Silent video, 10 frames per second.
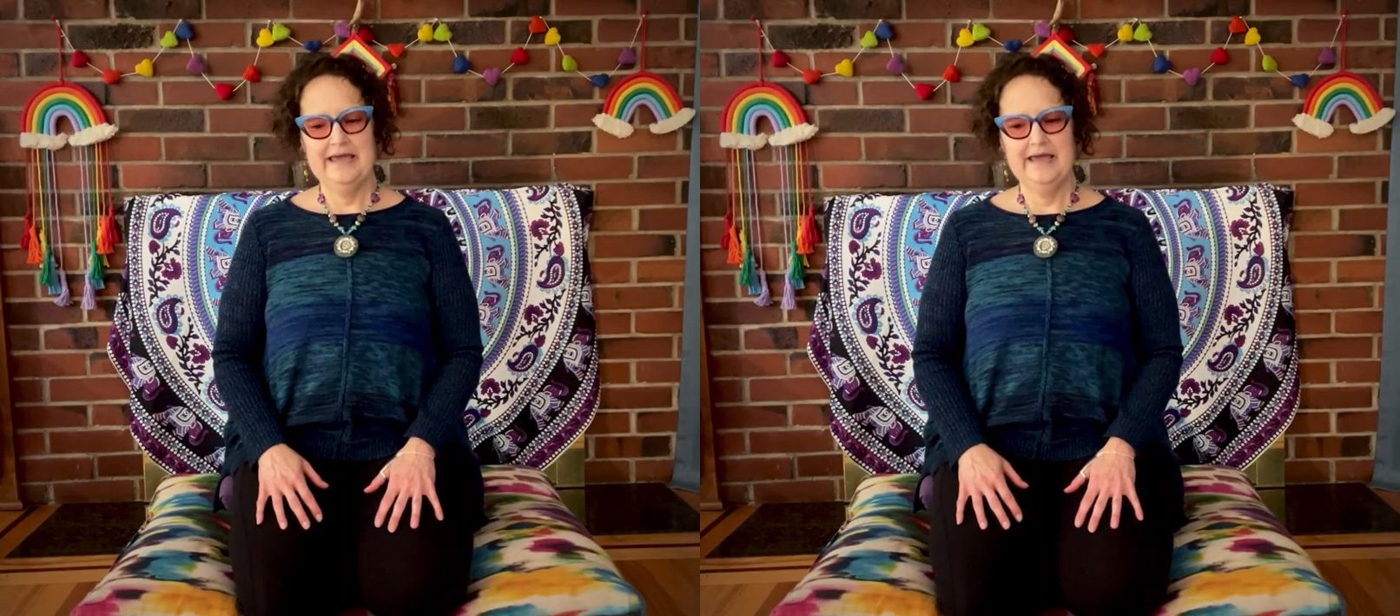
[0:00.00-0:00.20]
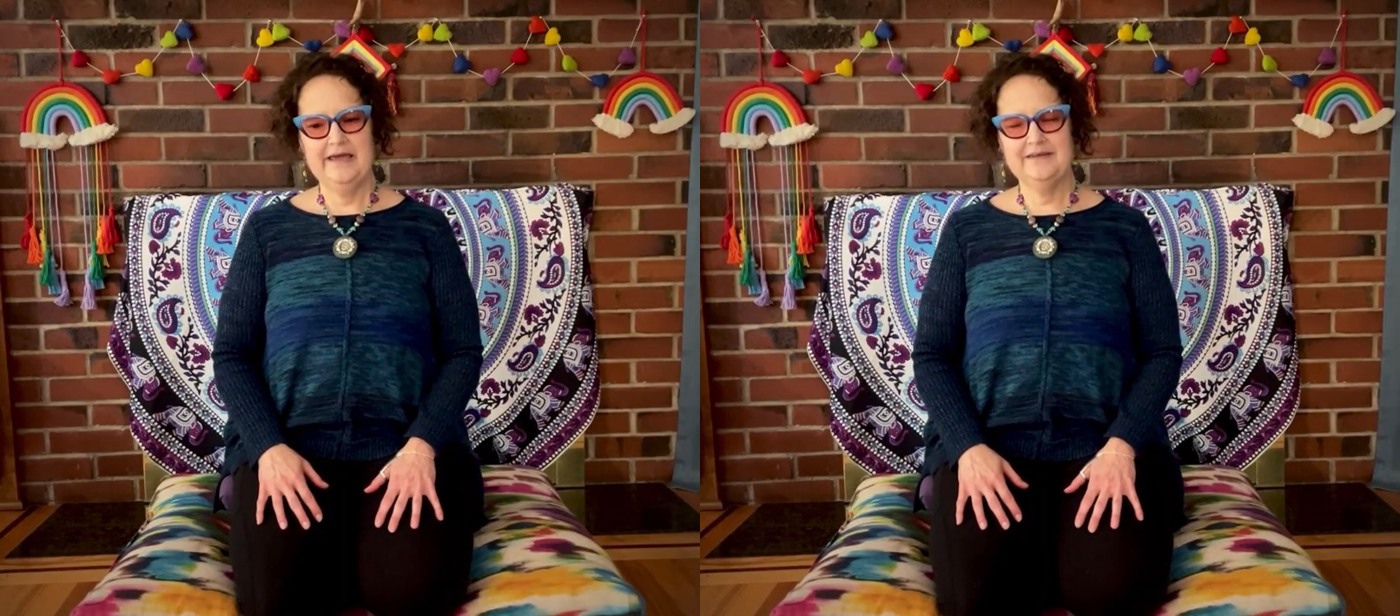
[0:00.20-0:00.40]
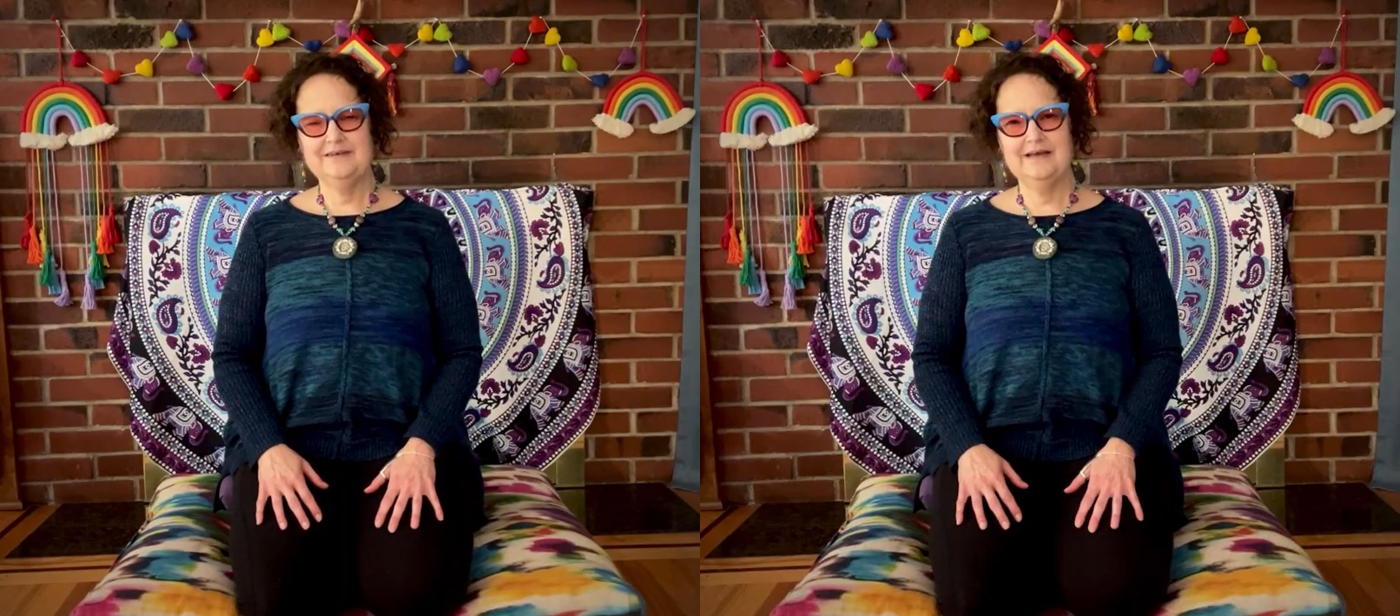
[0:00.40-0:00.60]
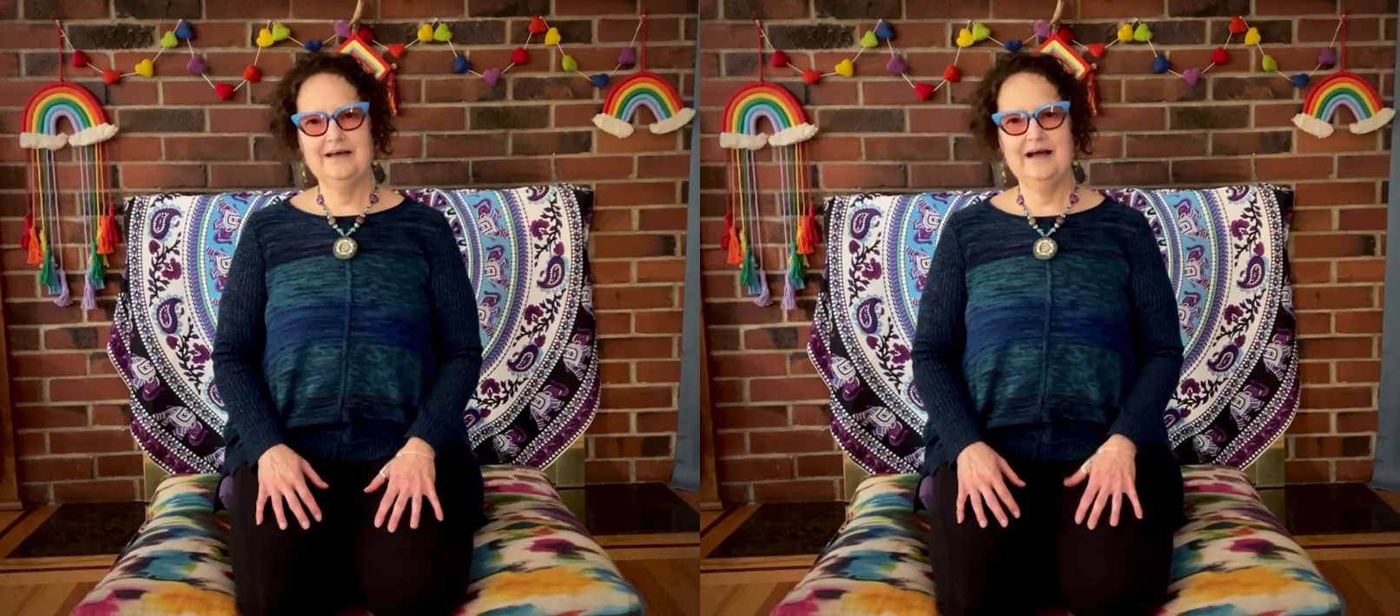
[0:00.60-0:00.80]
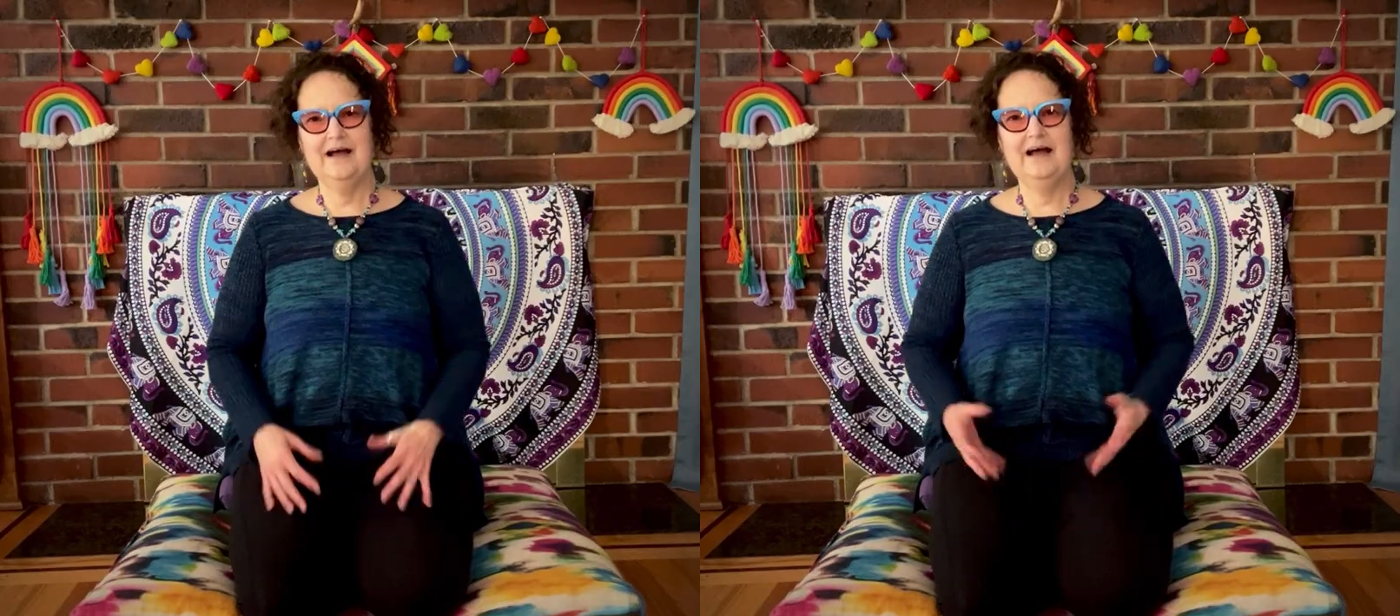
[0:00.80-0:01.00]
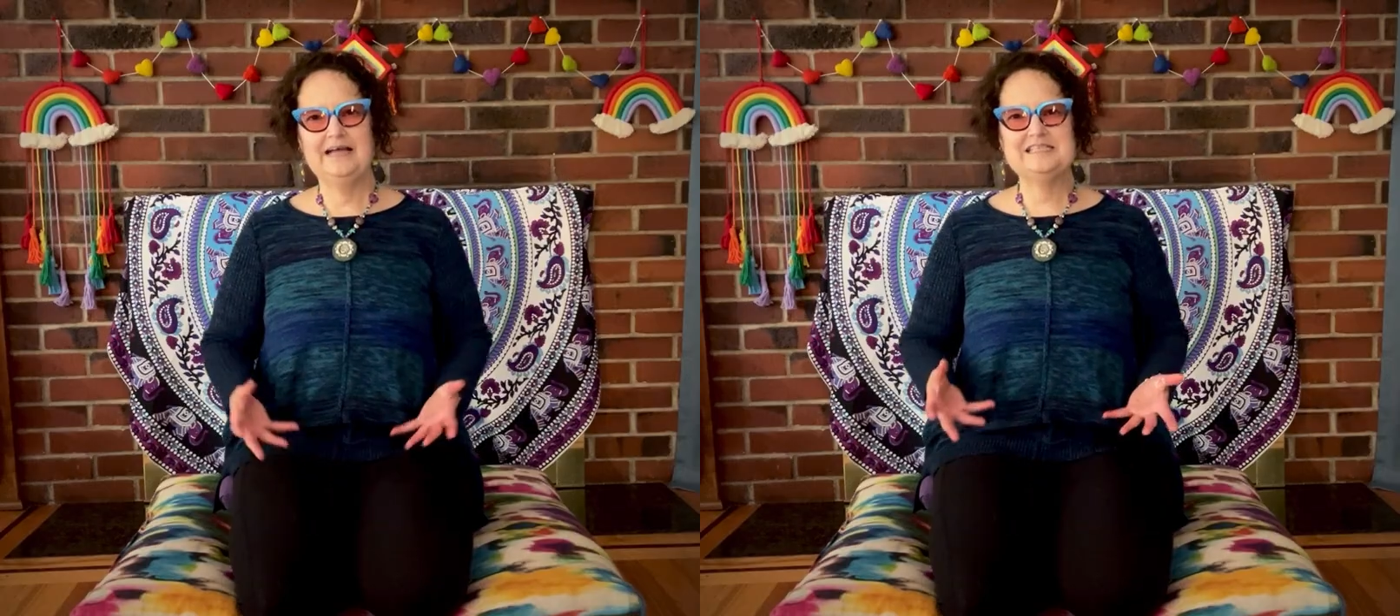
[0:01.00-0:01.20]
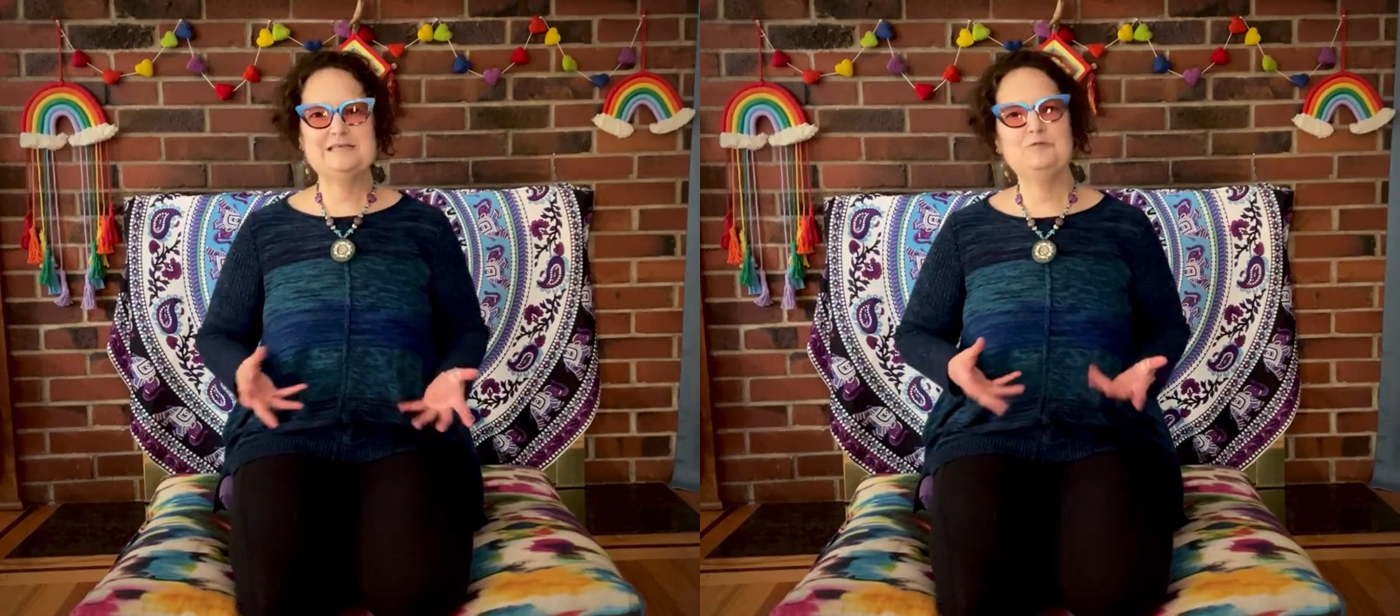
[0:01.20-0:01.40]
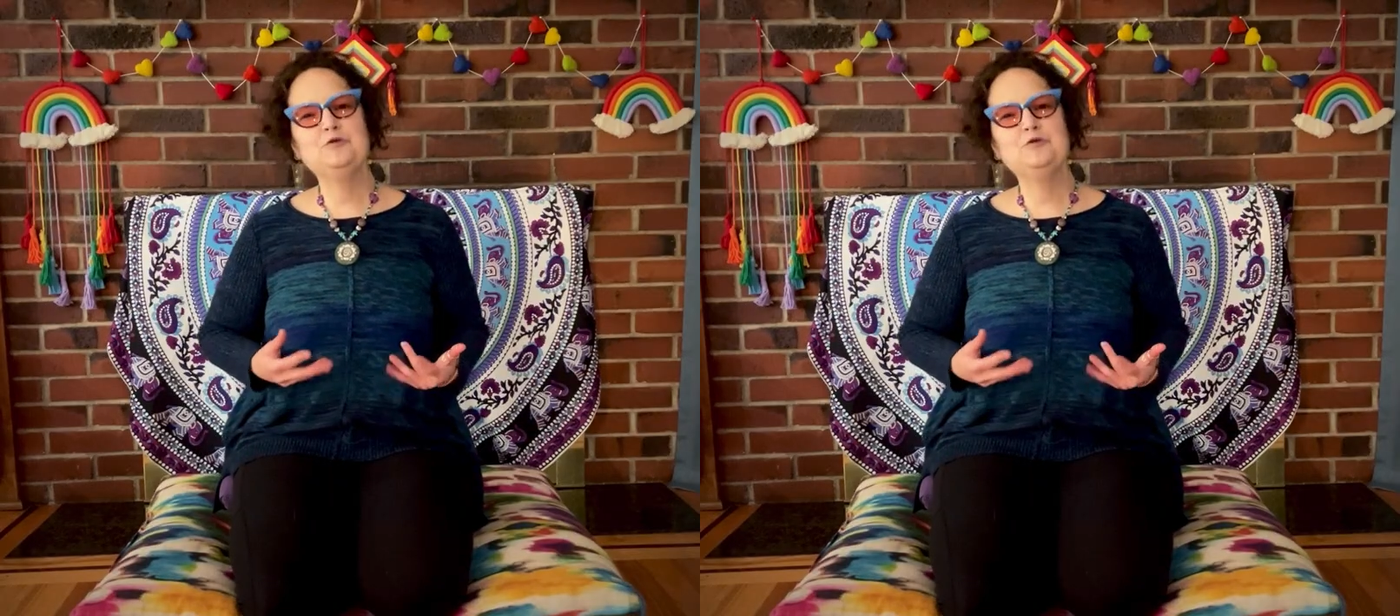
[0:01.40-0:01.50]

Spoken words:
And as someone